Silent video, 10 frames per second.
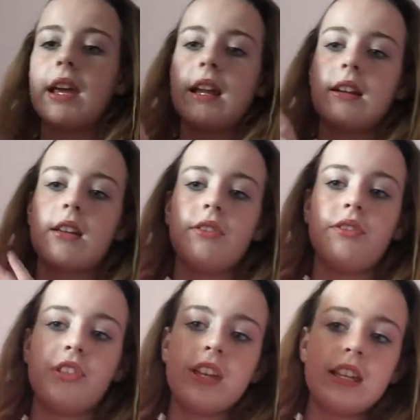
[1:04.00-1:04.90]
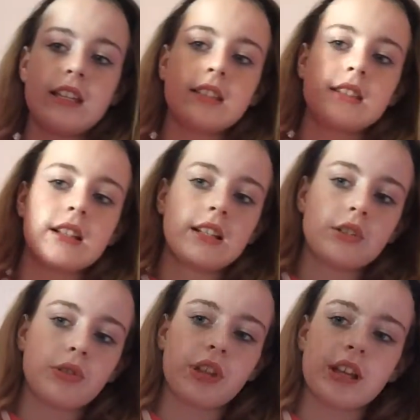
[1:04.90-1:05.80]
in these
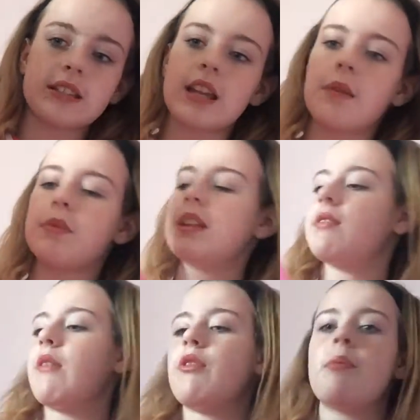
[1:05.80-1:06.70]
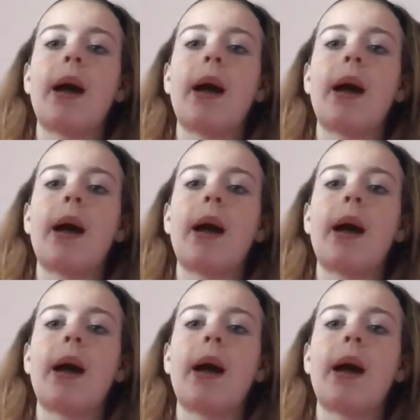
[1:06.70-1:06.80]
little things. I believe they're from